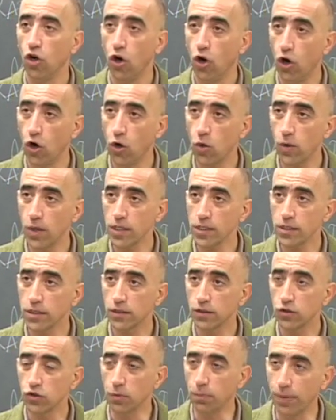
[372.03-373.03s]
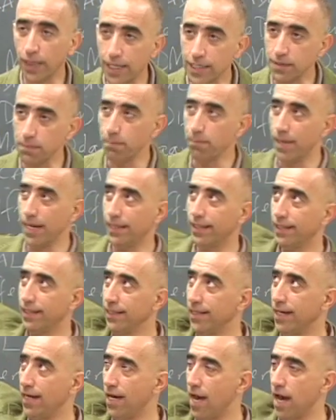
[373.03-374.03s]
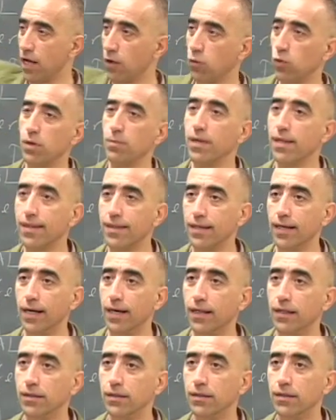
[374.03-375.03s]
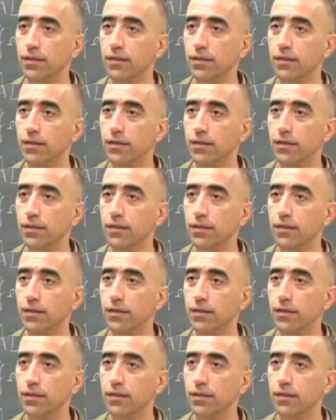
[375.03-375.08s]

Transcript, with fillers: Always to place men here and women there.